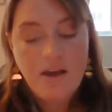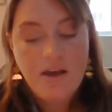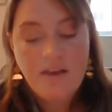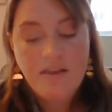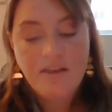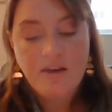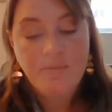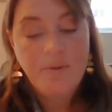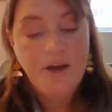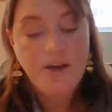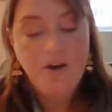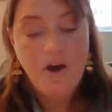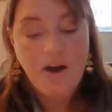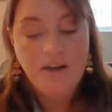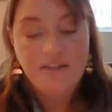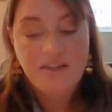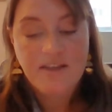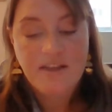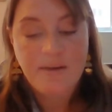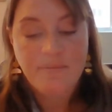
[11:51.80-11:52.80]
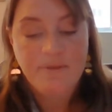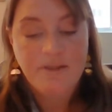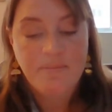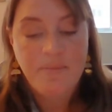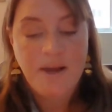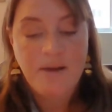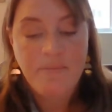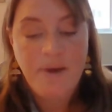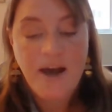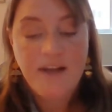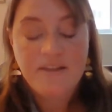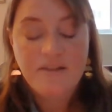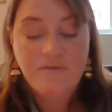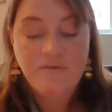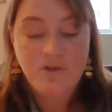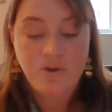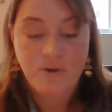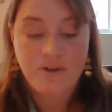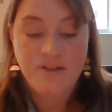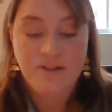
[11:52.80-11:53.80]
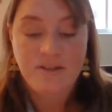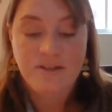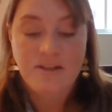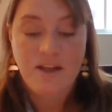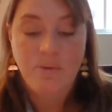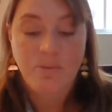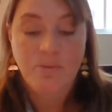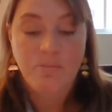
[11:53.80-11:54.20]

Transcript: thereby causing them to make positive choices that